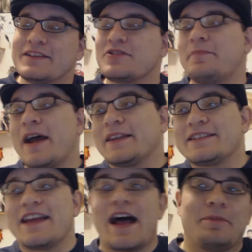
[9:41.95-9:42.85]
So
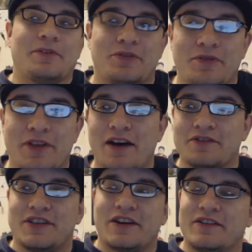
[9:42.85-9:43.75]
Beth is hobbling through the
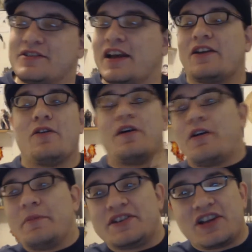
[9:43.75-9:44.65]
house, Daryl's like, oh,
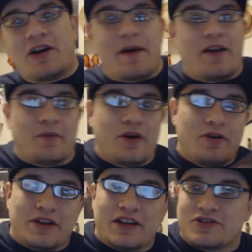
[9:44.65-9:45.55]
I'll meet you out by the
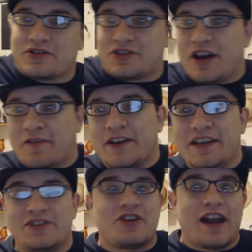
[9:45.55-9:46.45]
road, get your stuff,
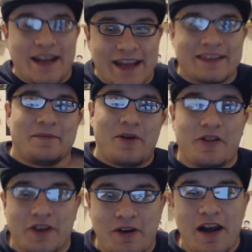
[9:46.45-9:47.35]
and he's trying to get them
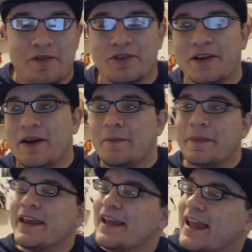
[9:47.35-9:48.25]
all to go after
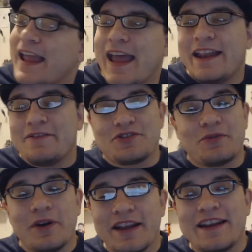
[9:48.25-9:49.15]
him. And it was
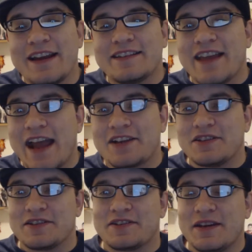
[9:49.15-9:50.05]
a really nice
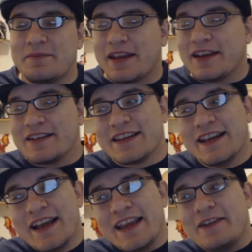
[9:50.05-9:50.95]
action scene because
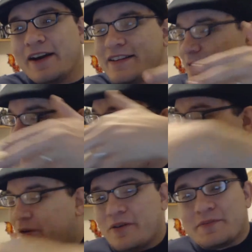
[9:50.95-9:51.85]
he winds up
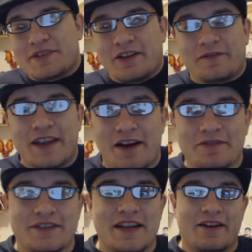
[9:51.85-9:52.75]
cornering himself
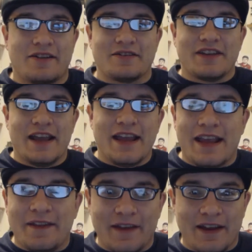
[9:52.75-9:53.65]
downstairs
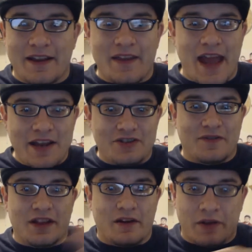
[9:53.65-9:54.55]
in the edge
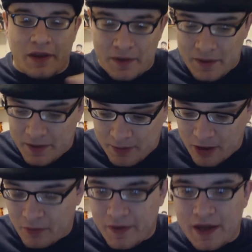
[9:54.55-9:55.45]
of the or in the
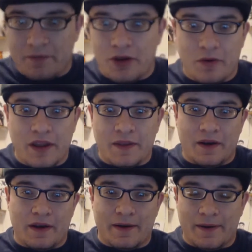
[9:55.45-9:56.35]
part where they in
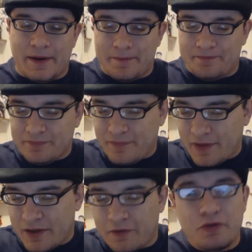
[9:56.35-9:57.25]

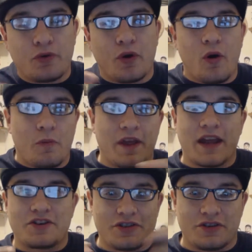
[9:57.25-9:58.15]
the funeral home where
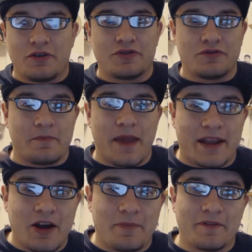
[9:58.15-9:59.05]
they actually do the
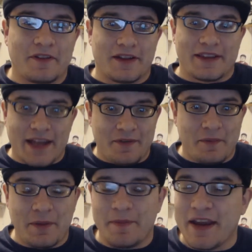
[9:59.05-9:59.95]
makeup and everything like that
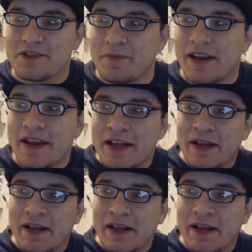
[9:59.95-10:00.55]
in the basement.